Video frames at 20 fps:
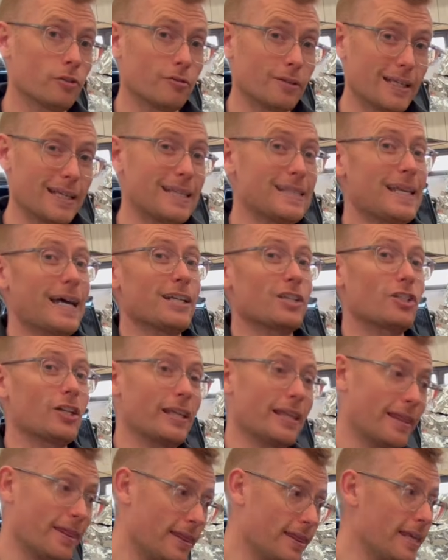and it is
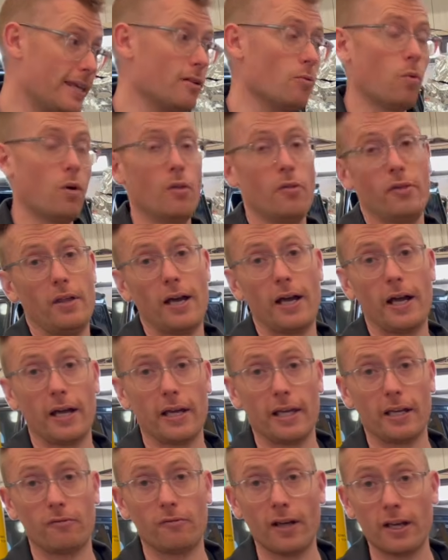actually the one that I
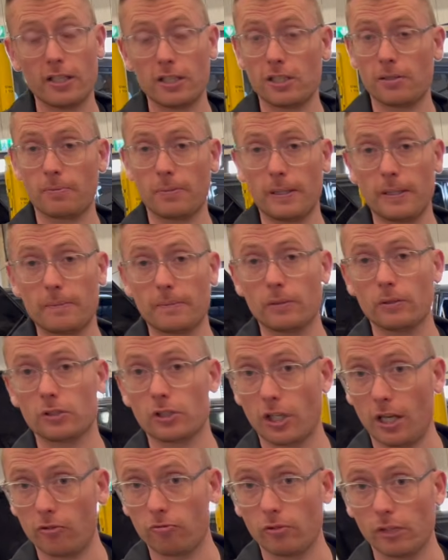advise to people
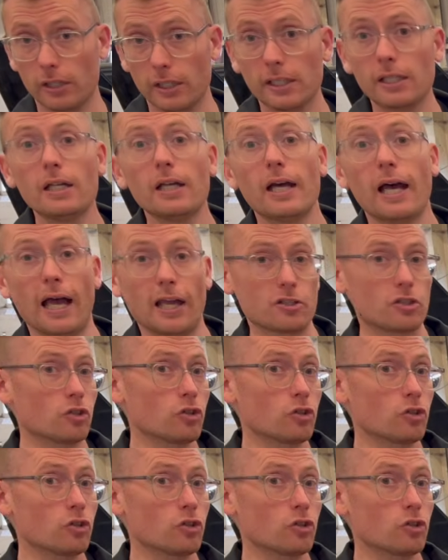generally as an